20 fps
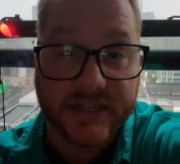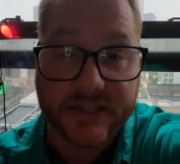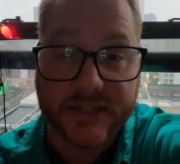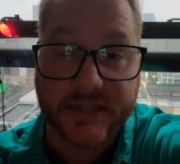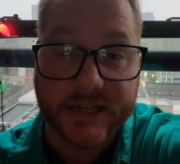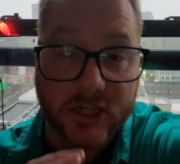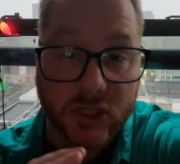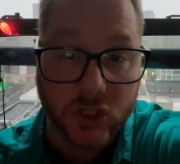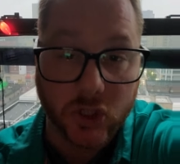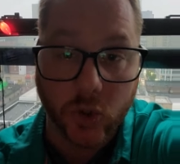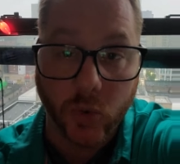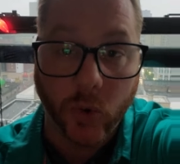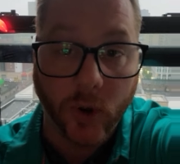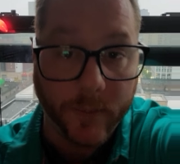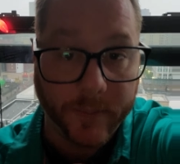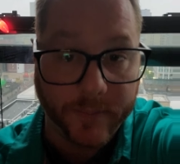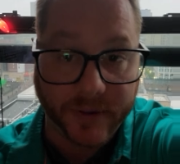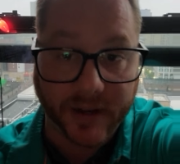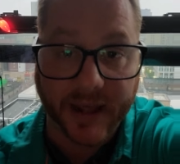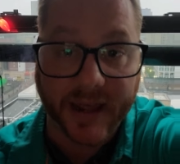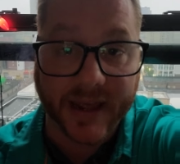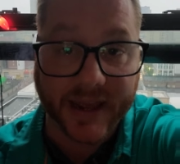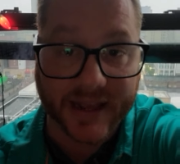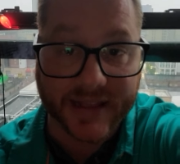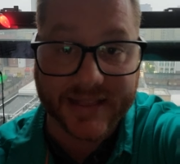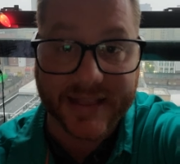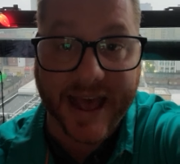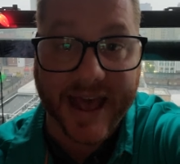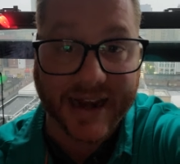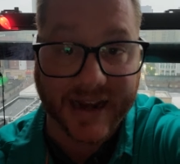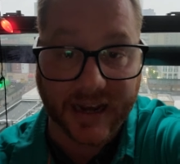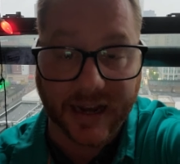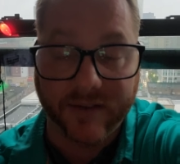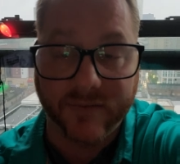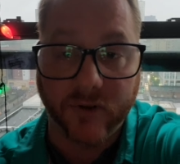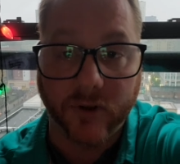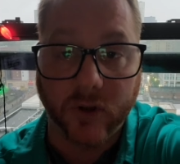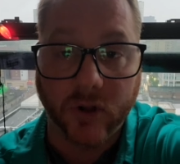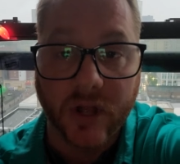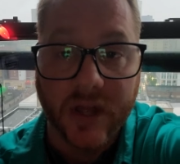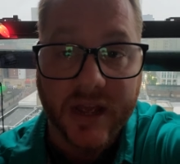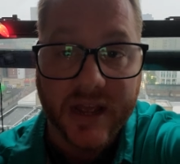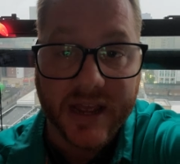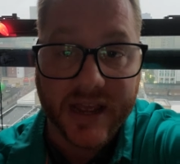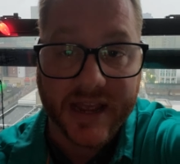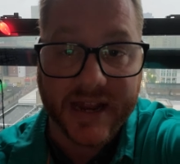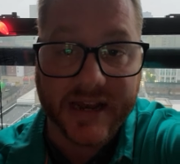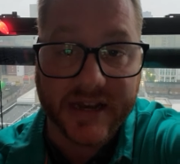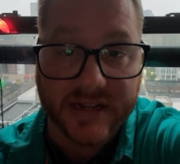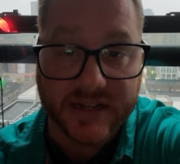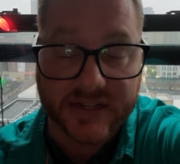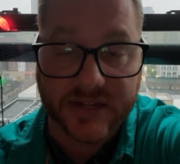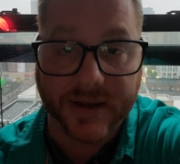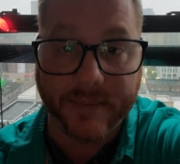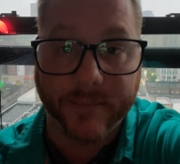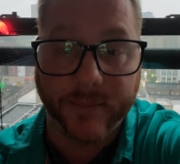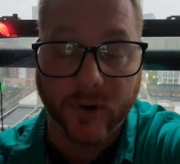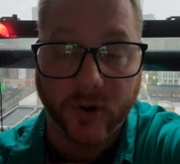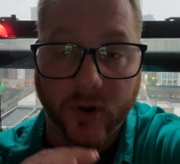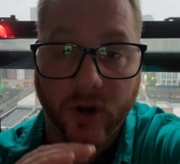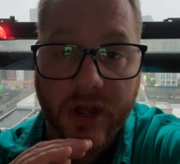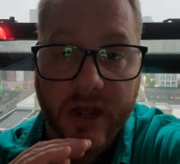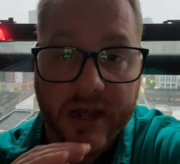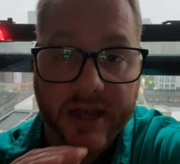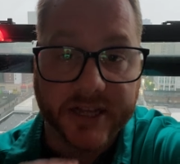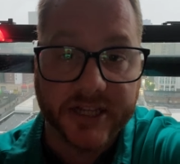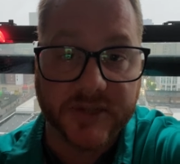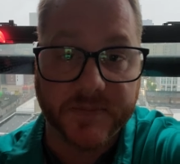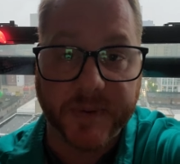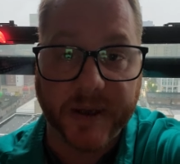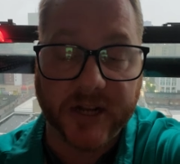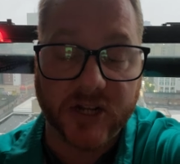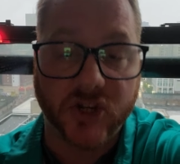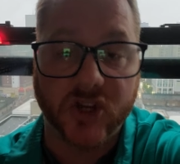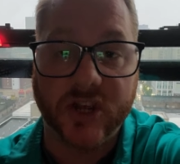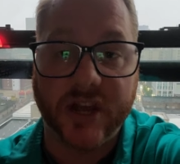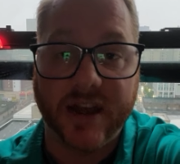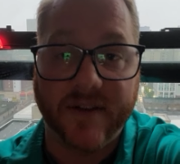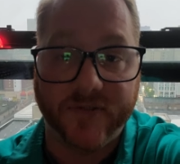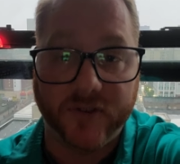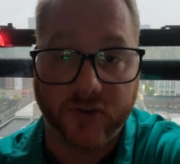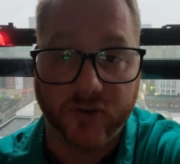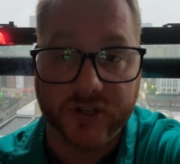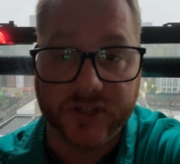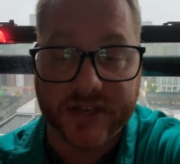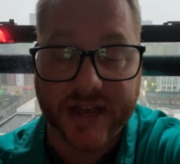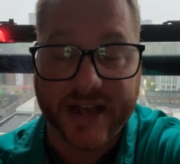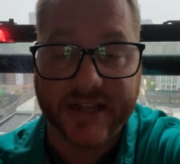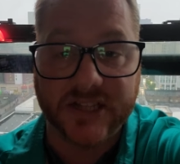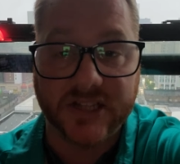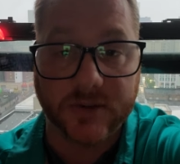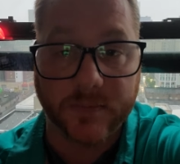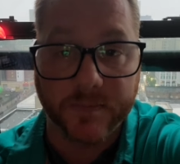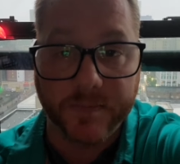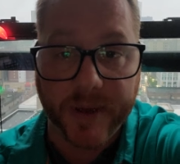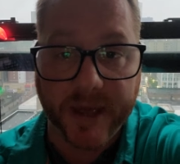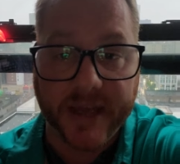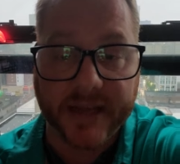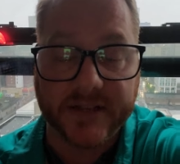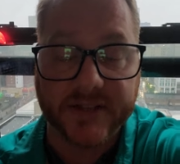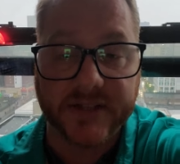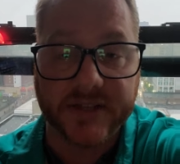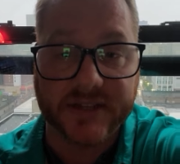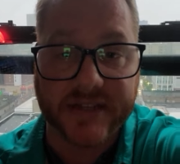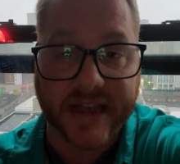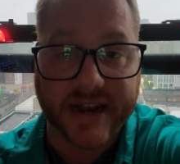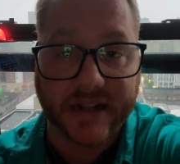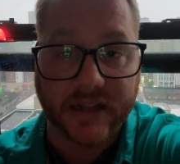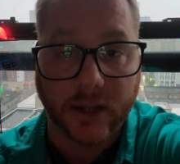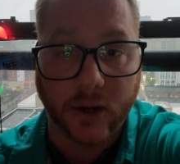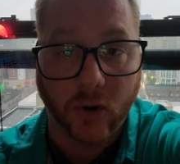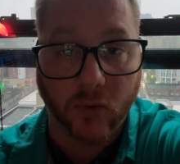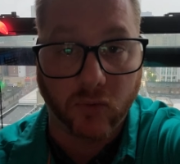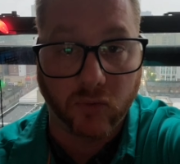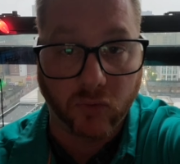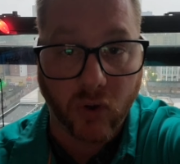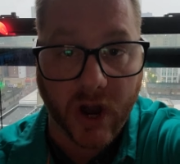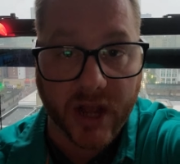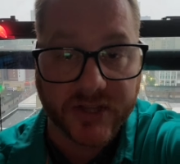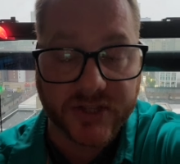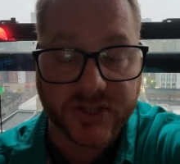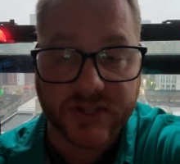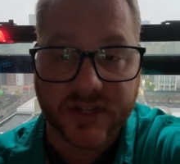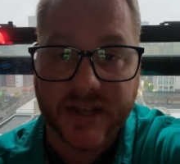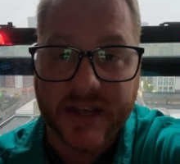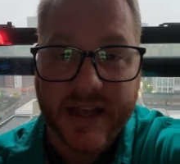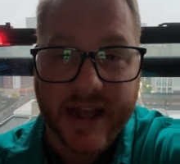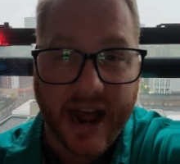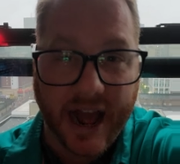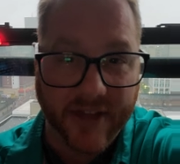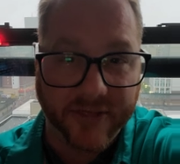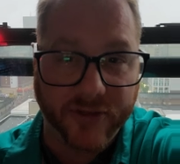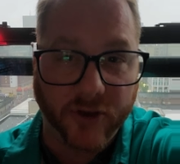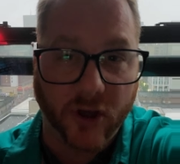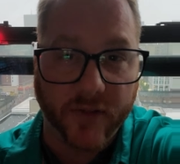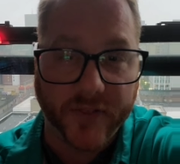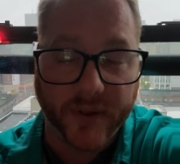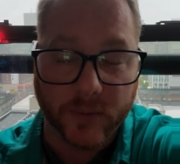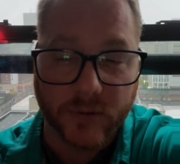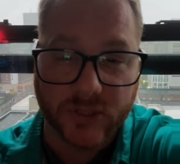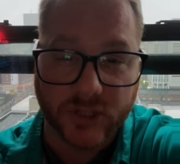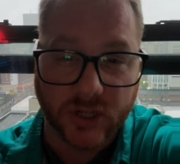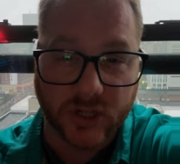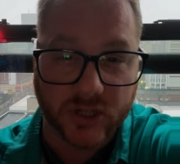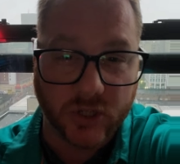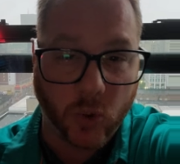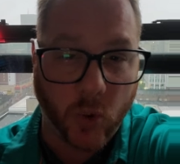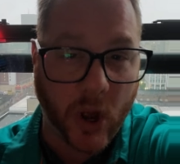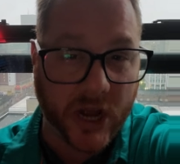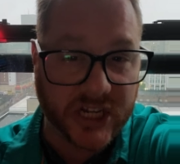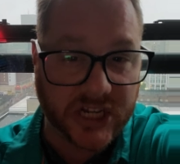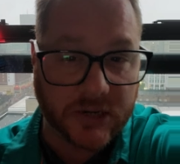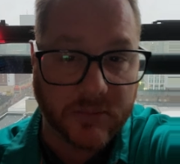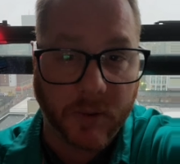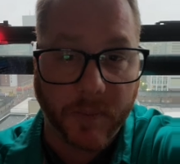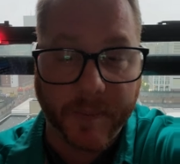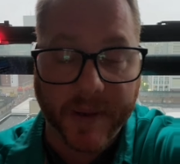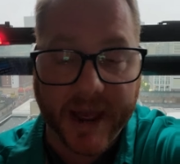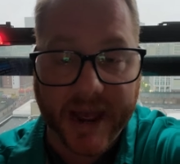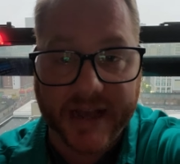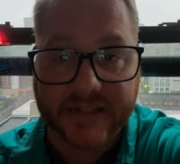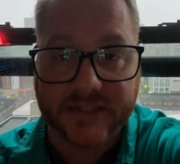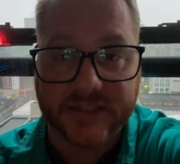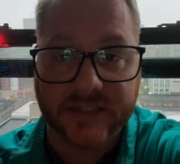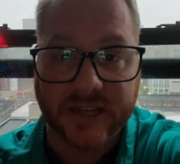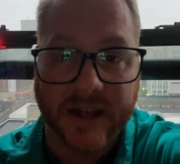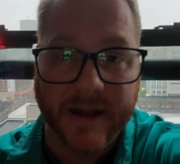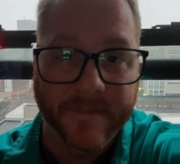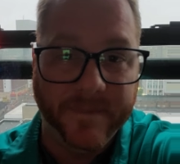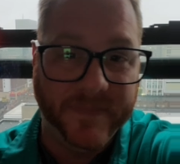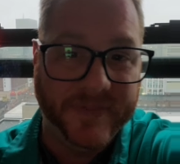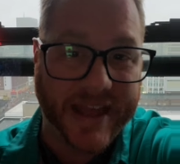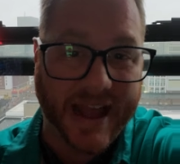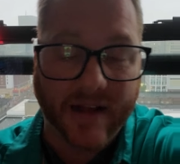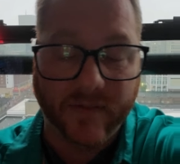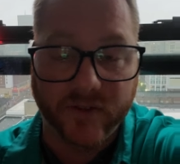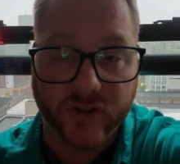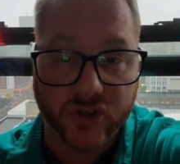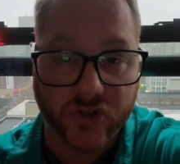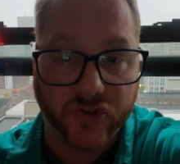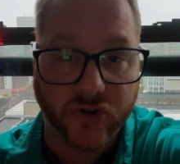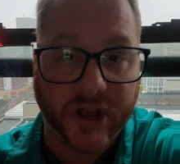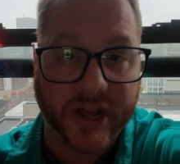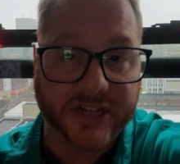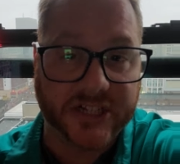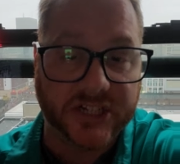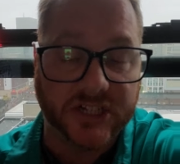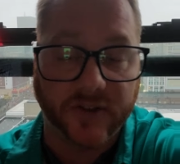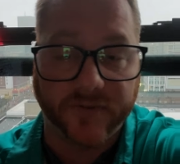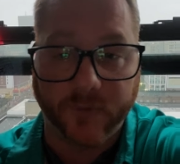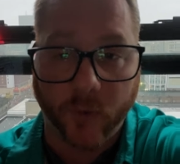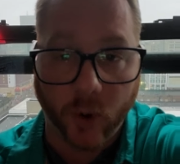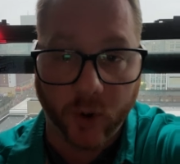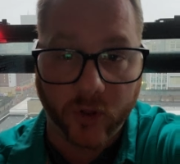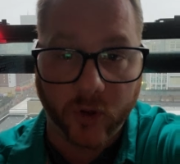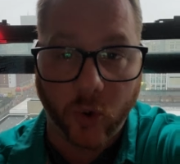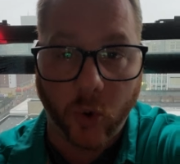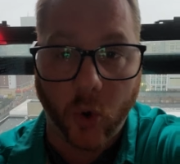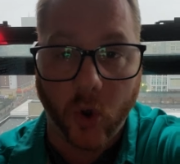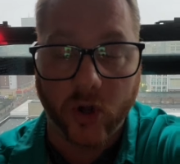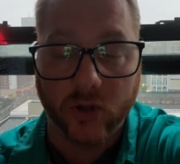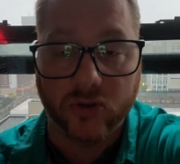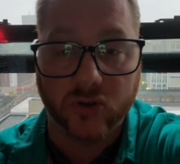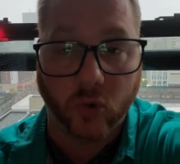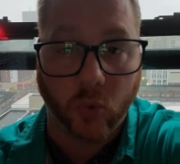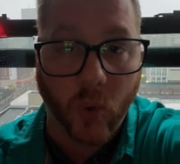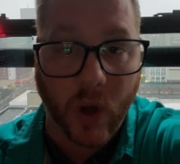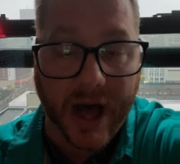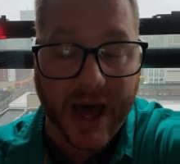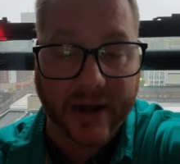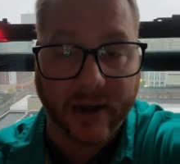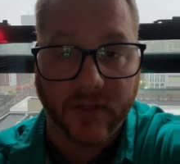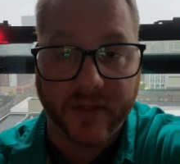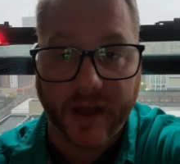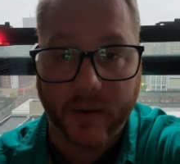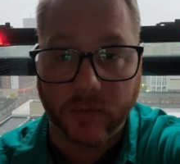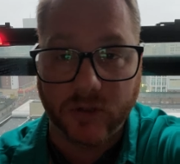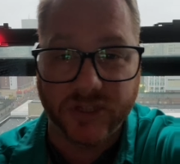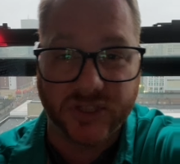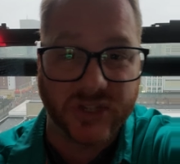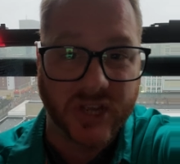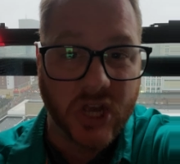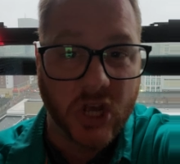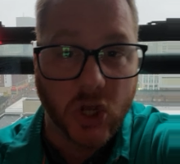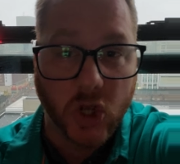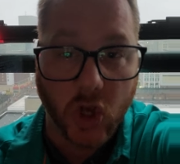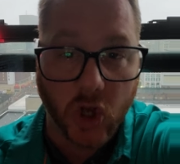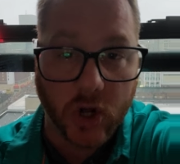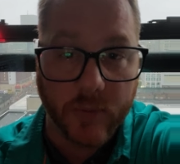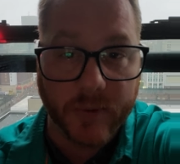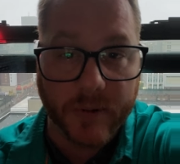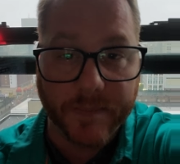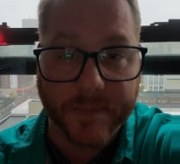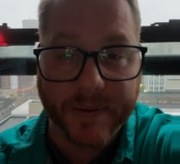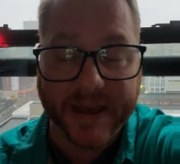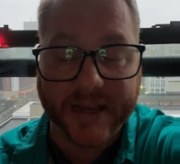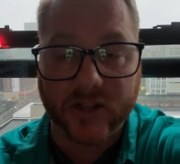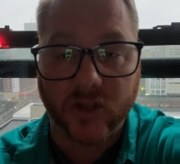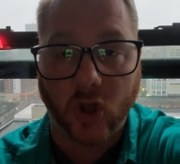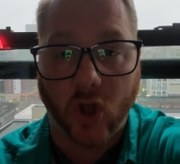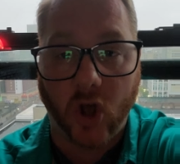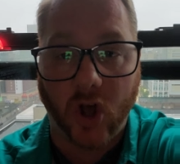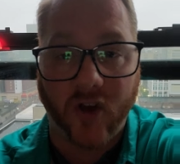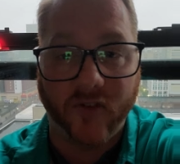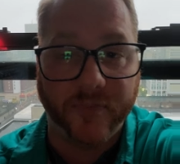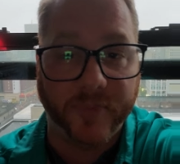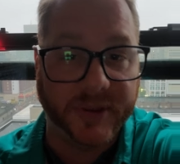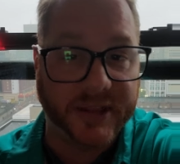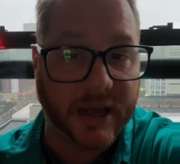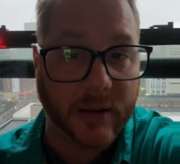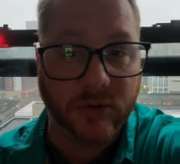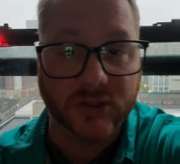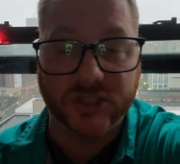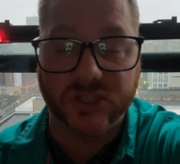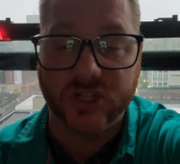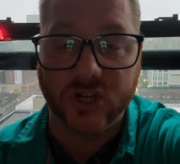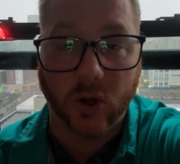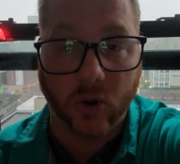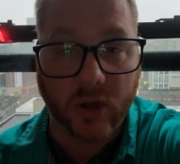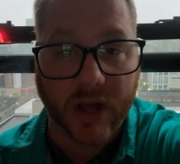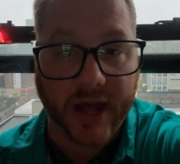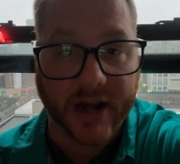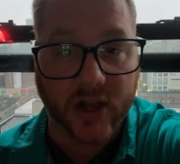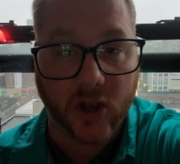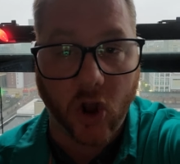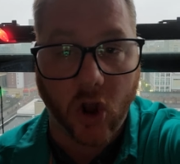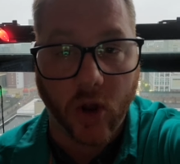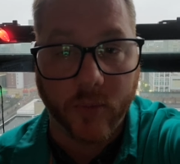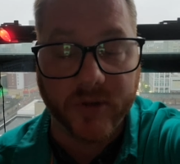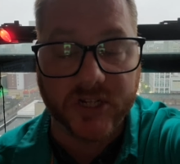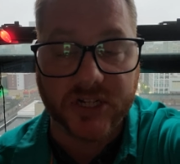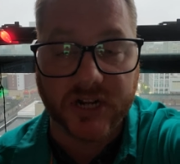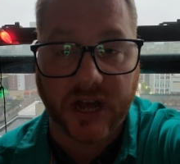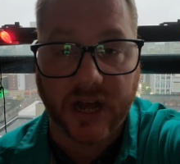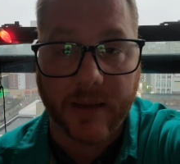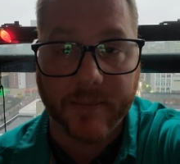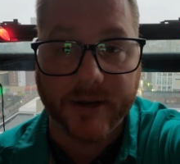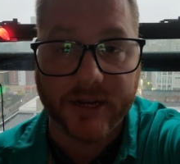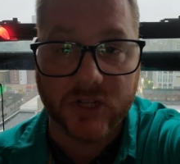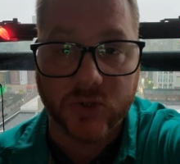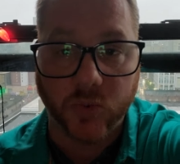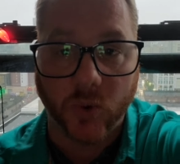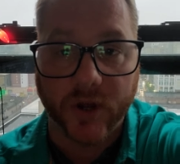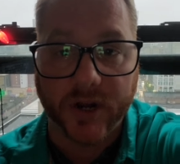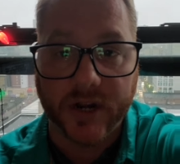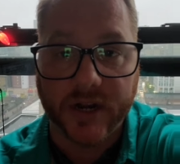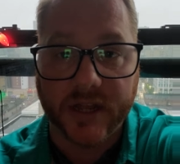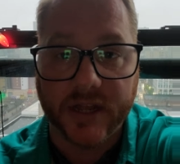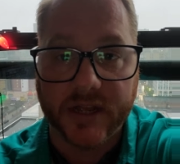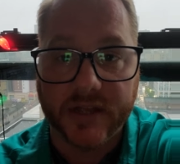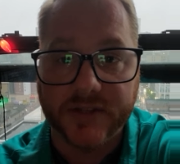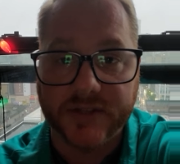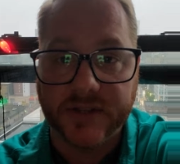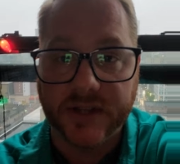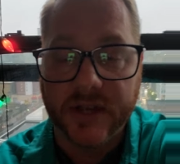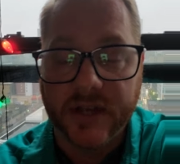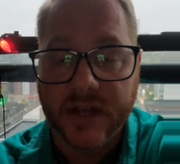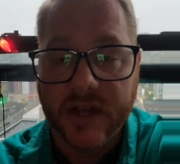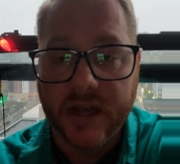to see Tua playing at that level in December, especially after he's had some picks. He's had a little rust. I thought there was a questionable pass down the stretch in the fourth quarter to Waddle that was could have been picked off, but that was, you know, kind of garbage time. It is what it is.